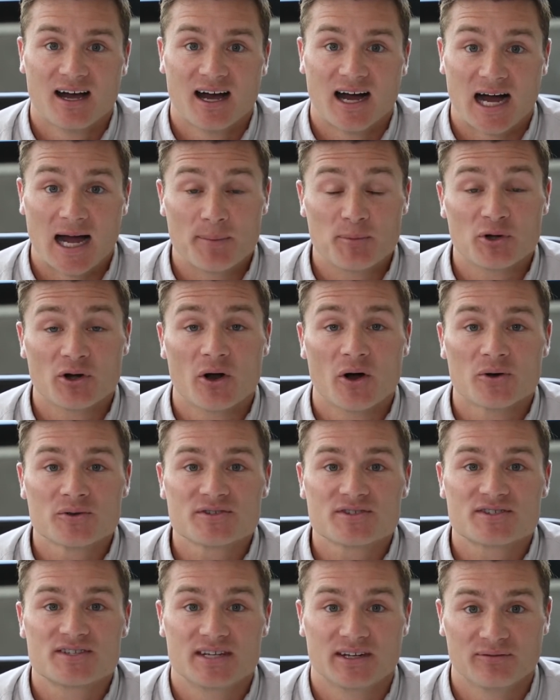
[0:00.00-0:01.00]
I'm your
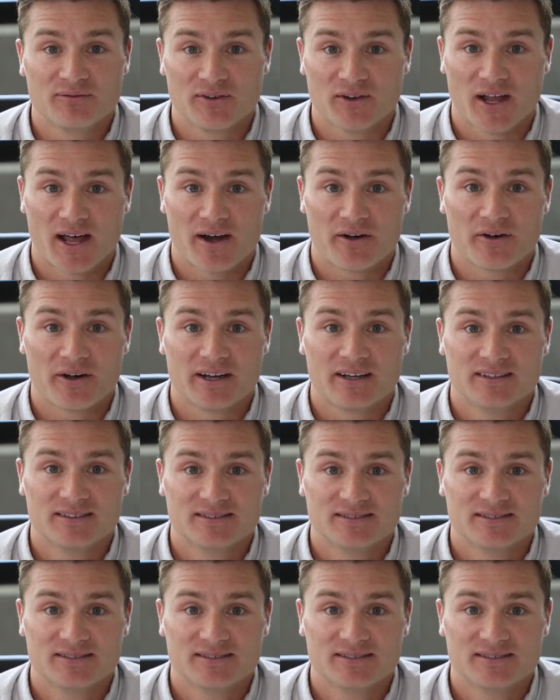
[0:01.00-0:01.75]
host, Tim Flattery.